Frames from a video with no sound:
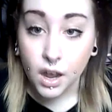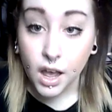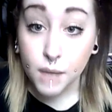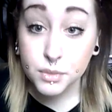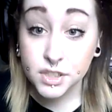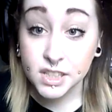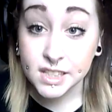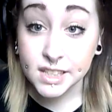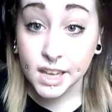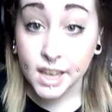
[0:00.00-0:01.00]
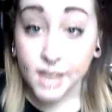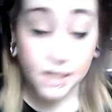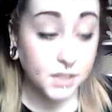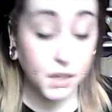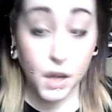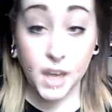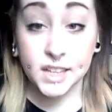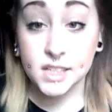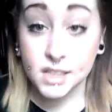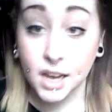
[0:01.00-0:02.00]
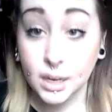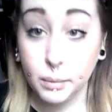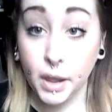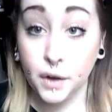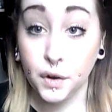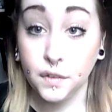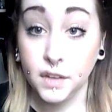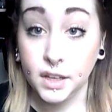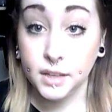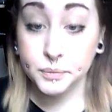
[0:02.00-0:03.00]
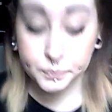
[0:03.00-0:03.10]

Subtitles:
I'm just going to sit here because the lighting's slightly better over here.